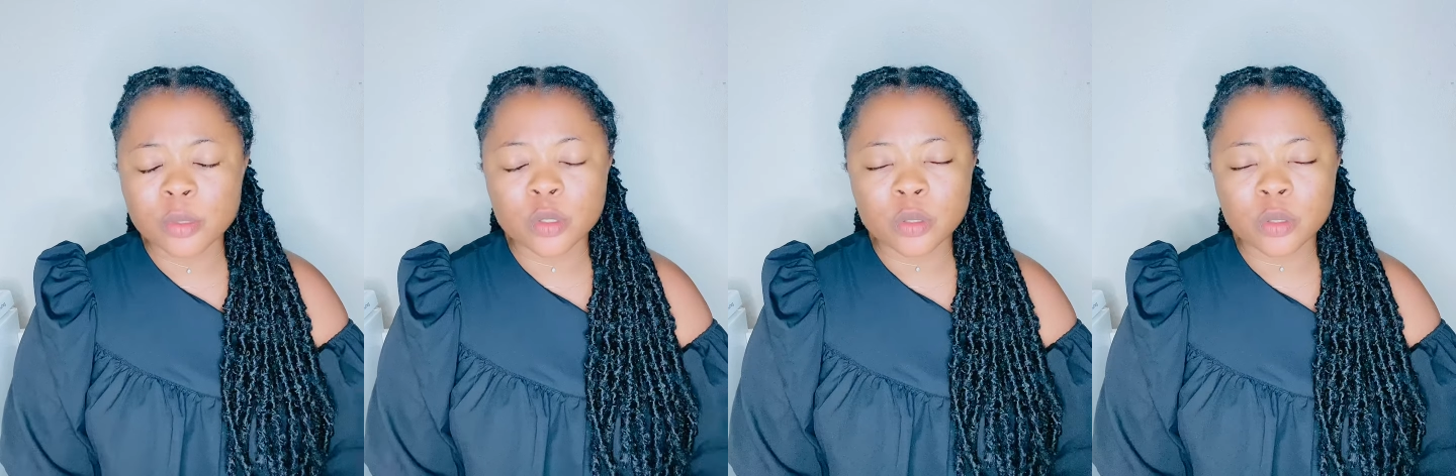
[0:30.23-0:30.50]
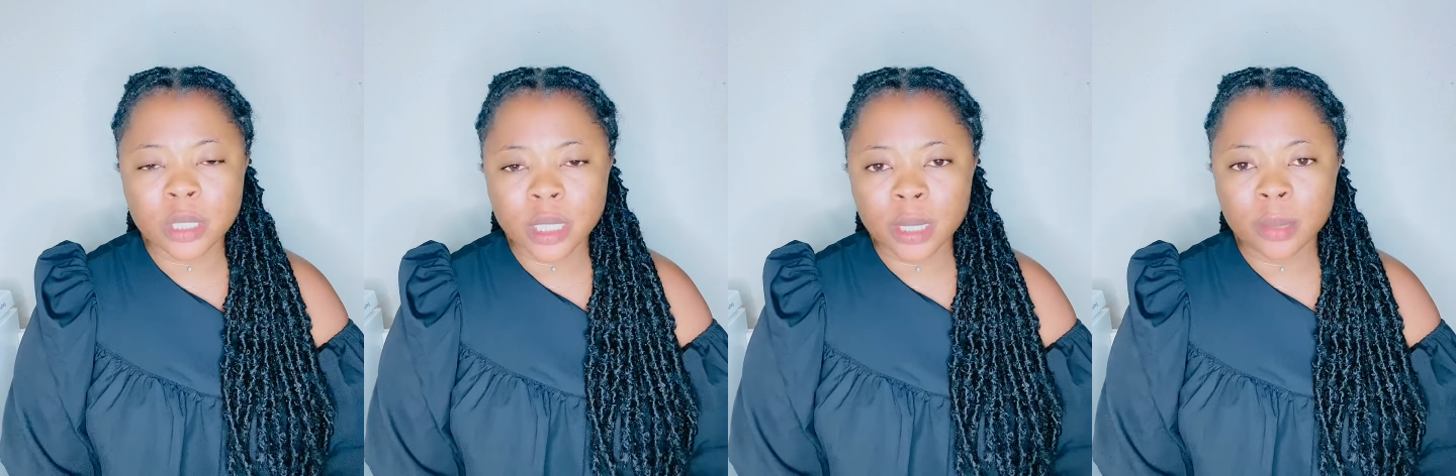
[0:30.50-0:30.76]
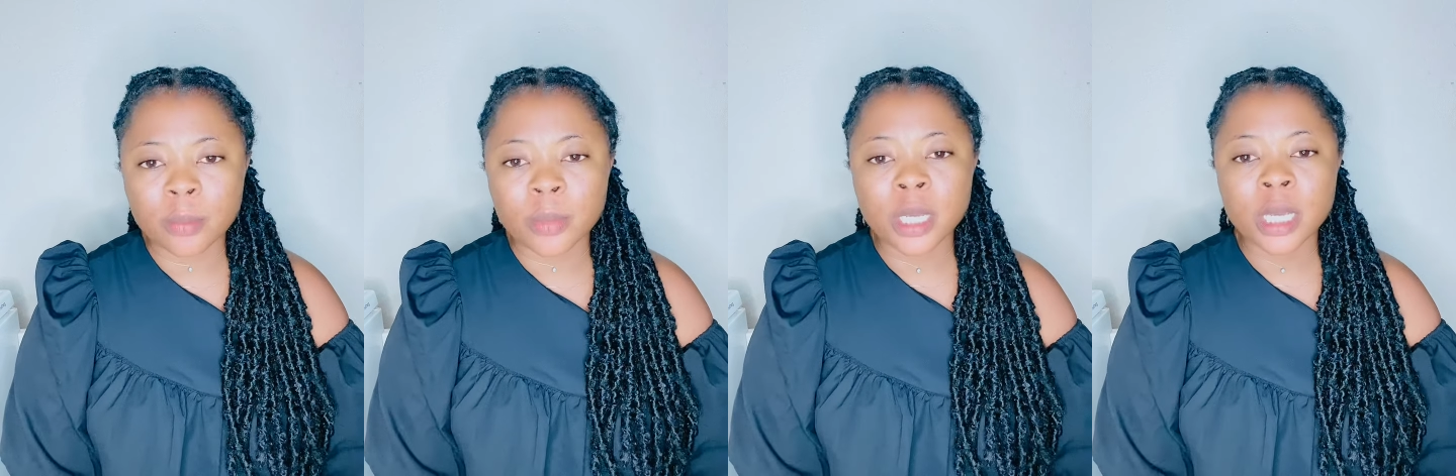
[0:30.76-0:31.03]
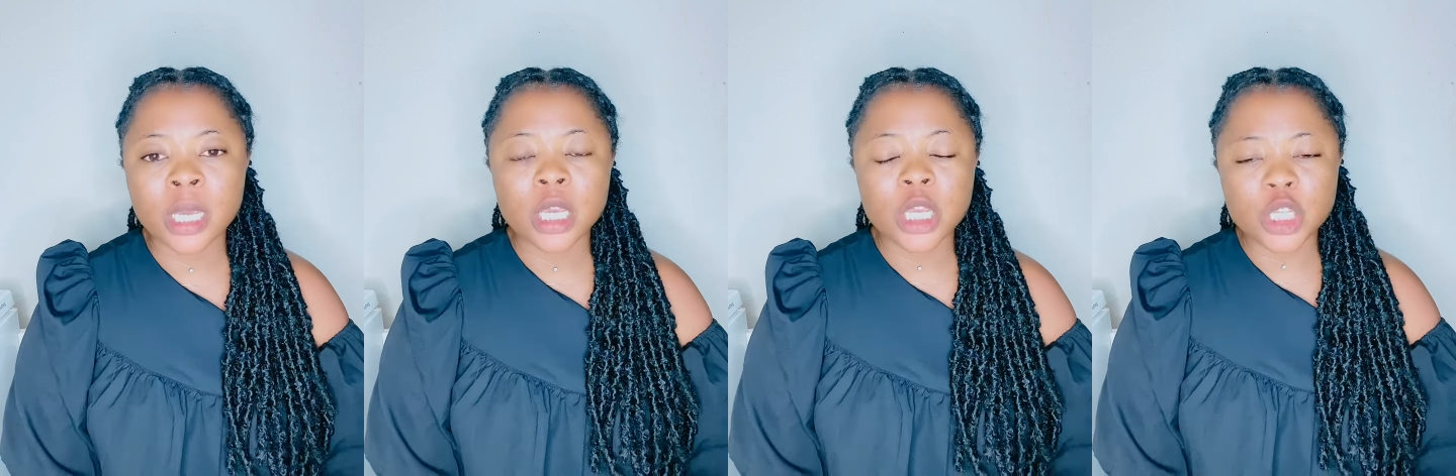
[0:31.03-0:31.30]
to them
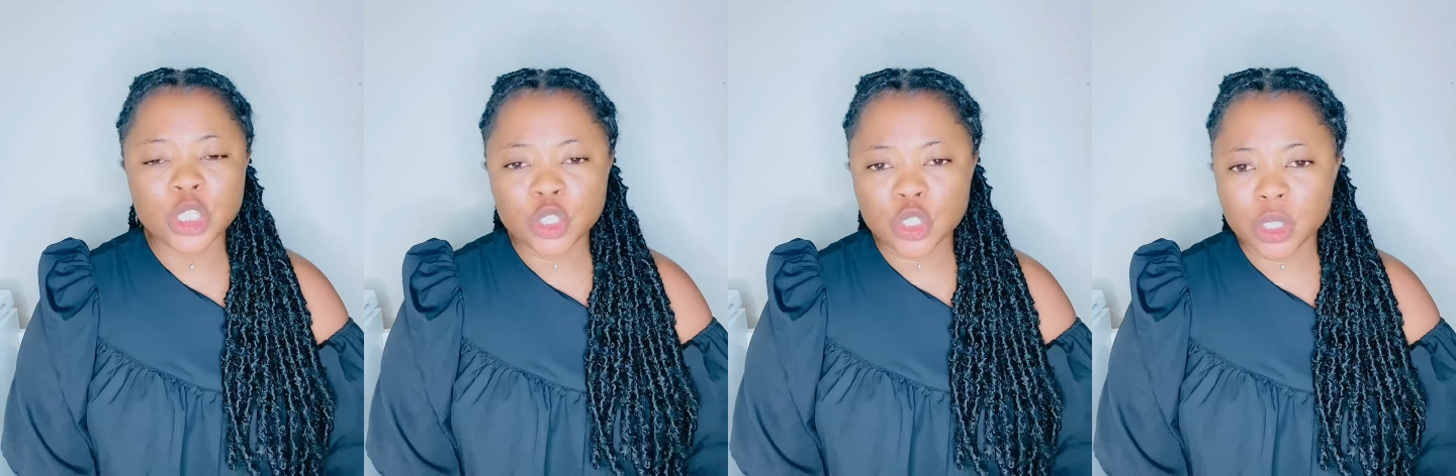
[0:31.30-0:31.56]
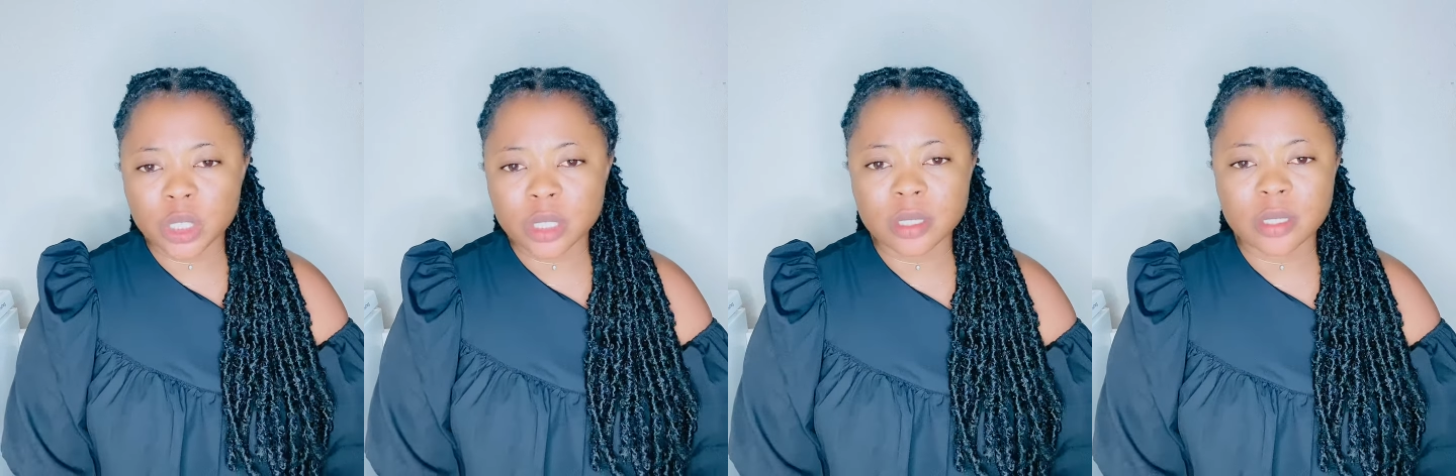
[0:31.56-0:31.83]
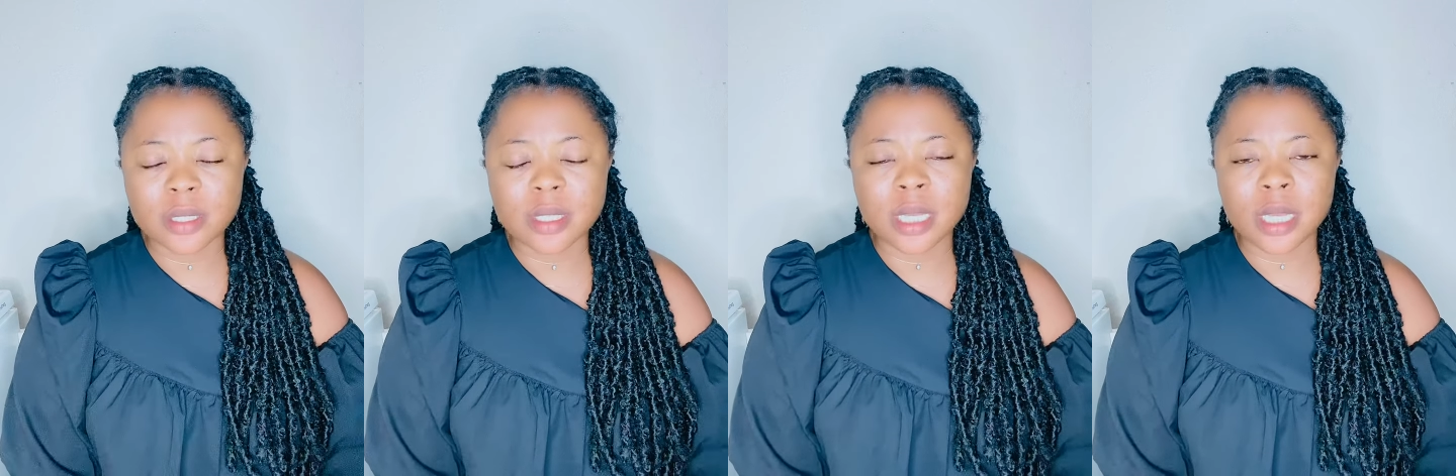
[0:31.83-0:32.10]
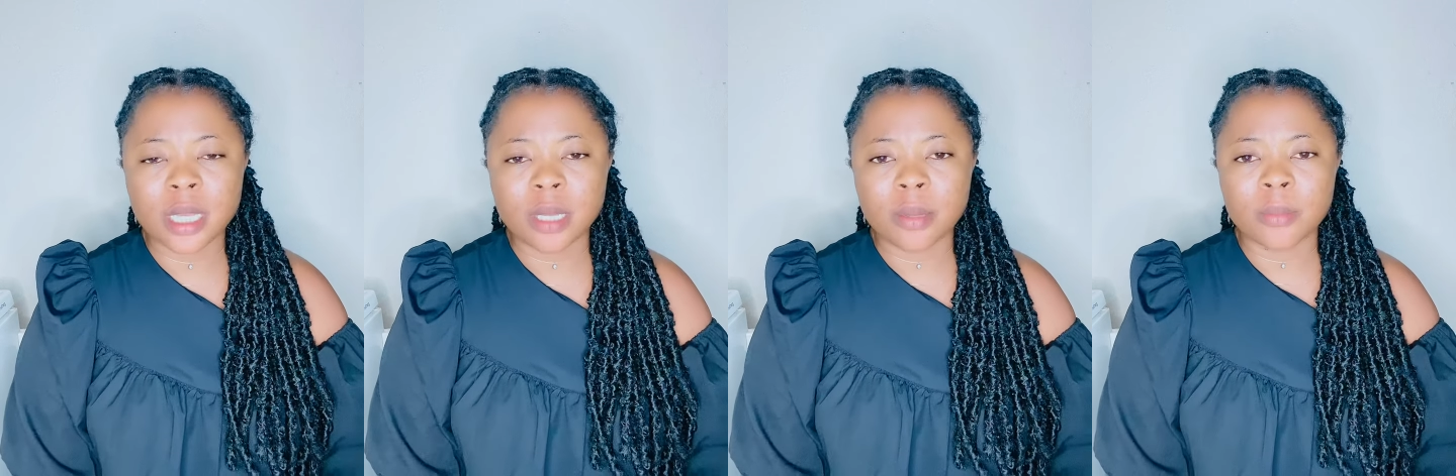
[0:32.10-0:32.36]
in Jesus'
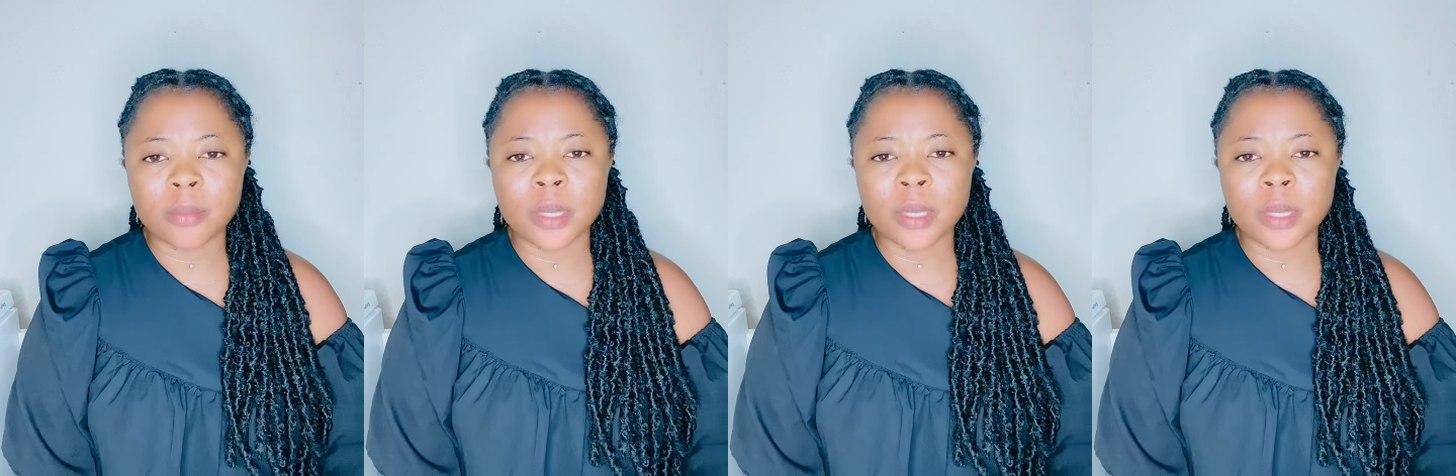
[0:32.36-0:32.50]
name.